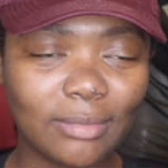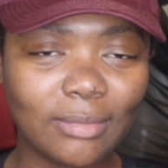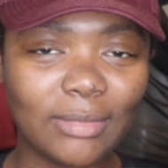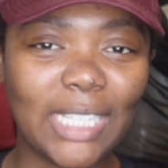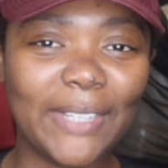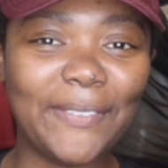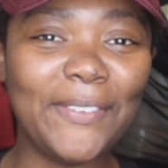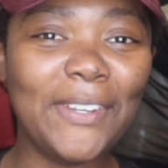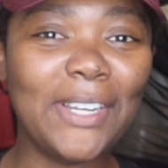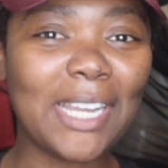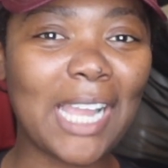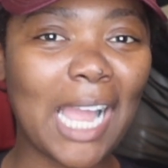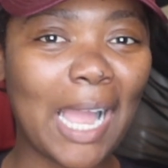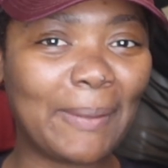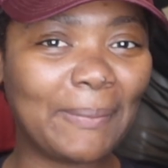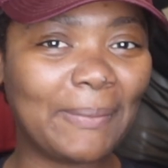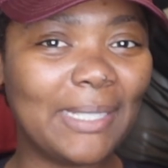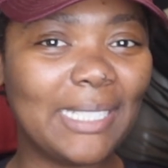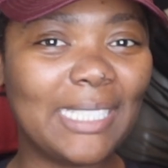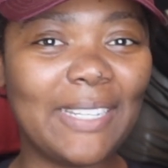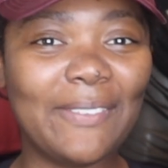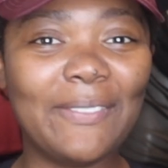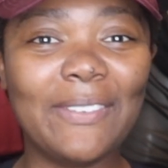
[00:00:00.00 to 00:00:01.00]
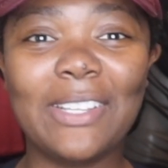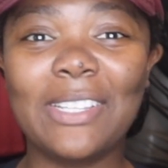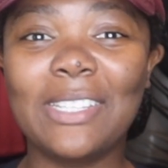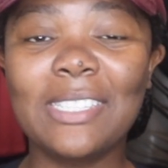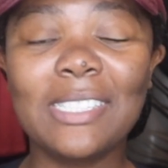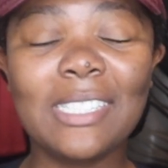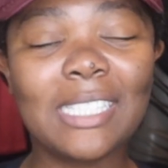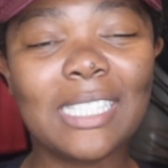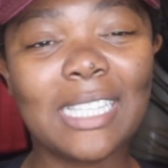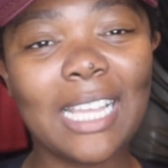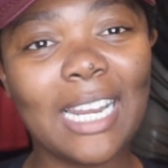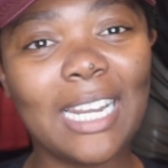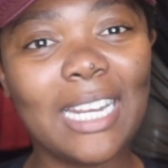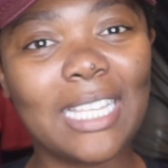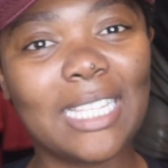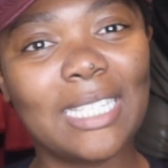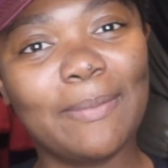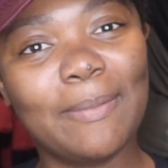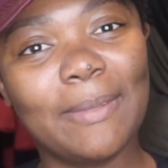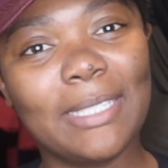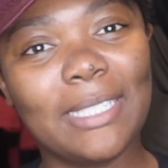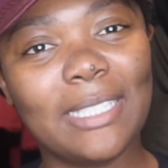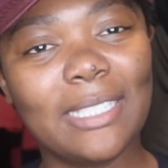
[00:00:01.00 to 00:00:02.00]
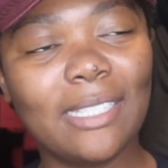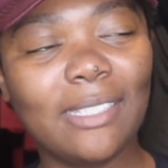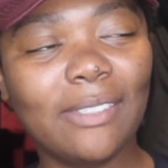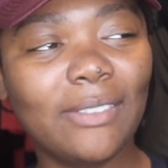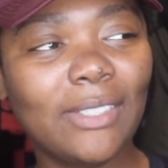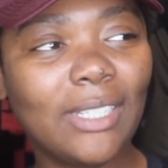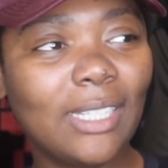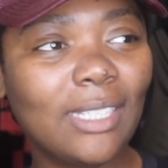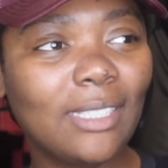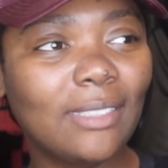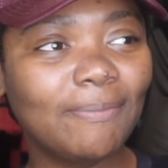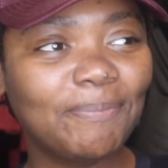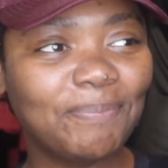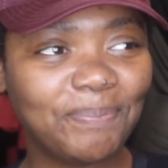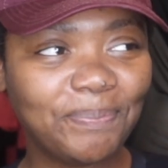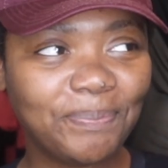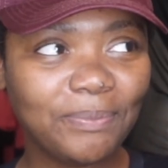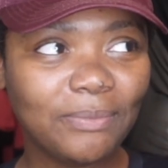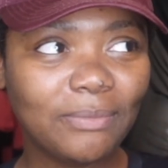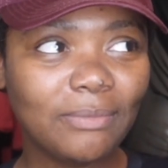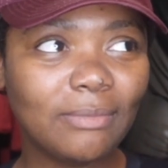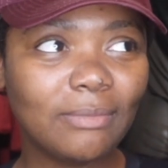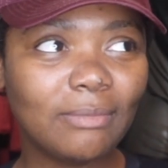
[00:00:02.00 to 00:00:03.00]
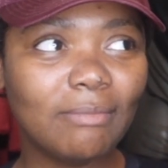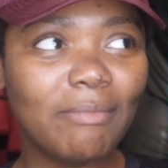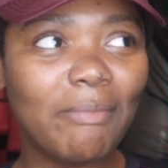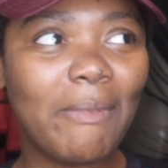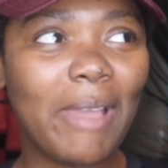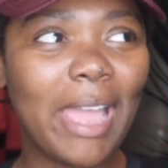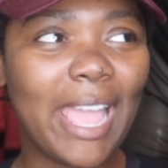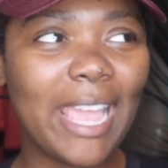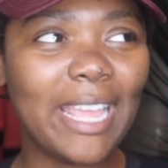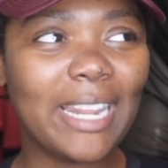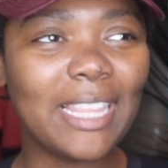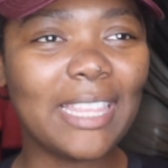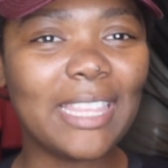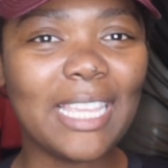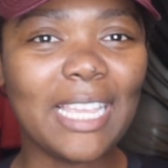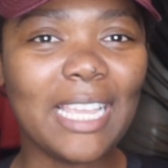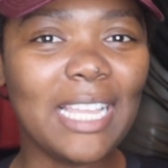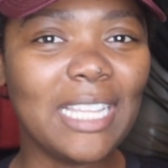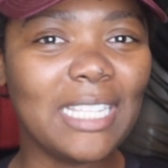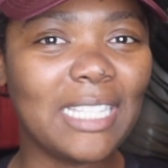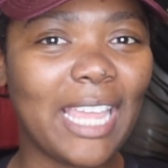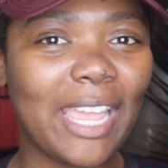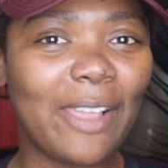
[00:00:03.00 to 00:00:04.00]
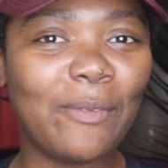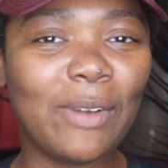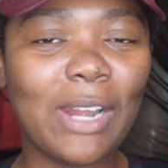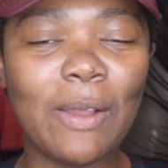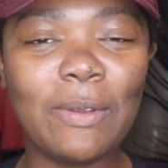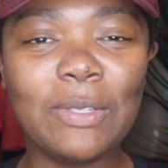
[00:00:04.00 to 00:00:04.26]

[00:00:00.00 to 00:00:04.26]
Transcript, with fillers: I feel accomplished, even though this was kind of expensive. And the thing is, like, when